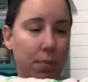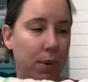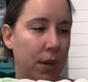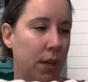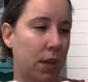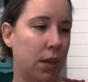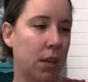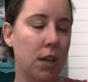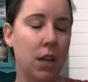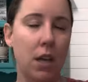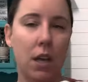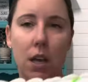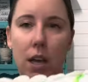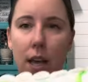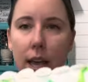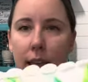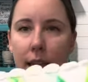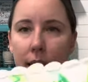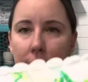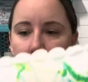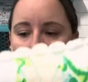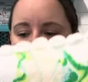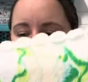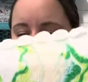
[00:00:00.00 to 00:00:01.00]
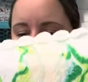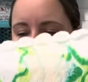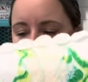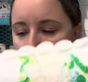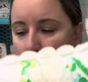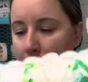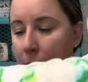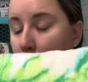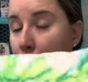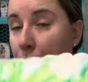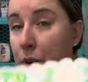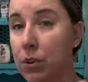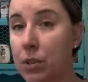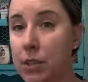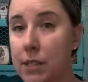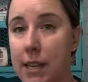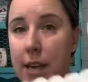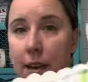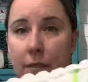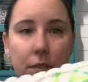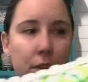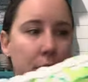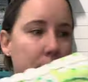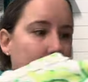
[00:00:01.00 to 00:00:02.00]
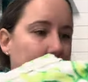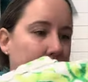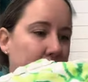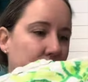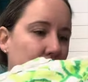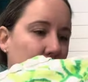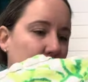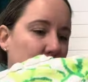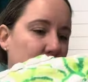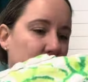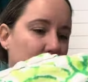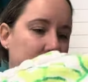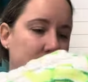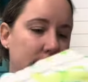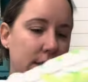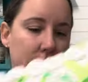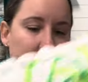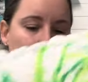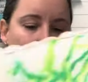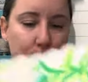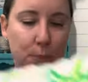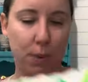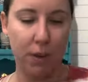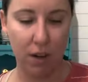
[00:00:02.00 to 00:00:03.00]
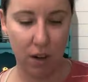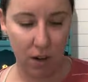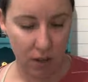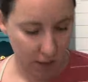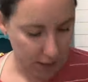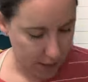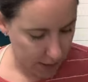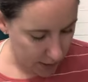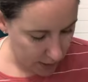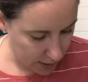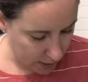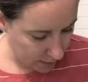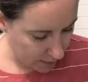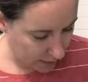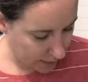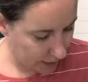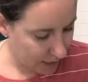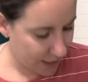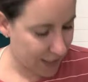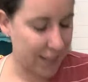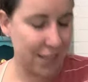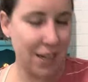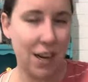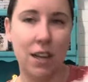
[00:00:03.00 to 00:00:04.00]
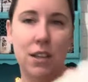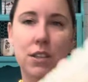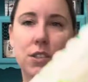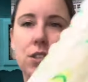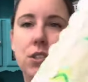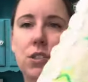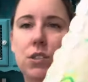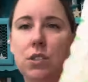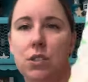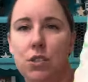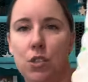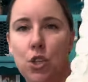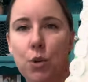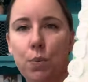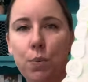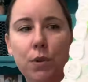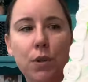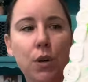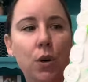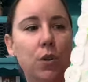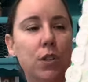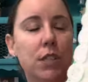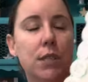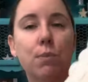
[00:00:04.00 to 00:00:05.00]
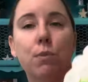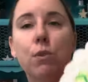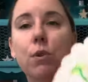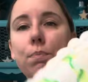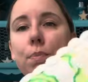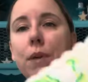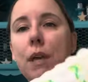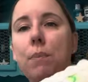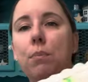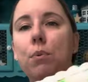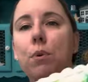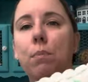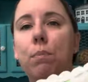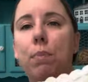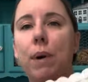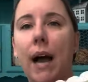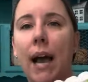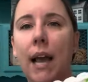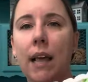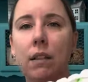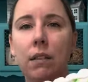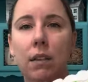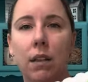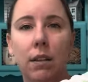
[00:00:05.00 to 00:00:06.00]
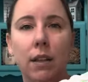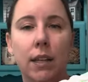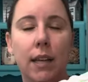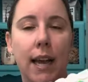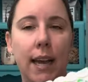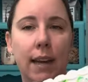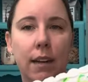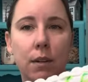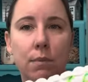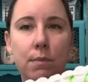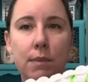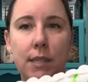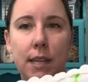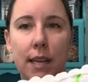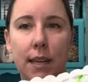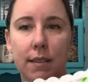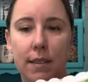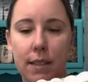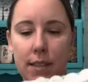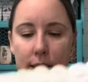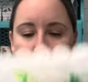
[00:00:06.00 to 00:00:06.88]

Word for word: it and my girls have the matching dresses, but honestly, like it's not super noticeable. People buy Lilly items like this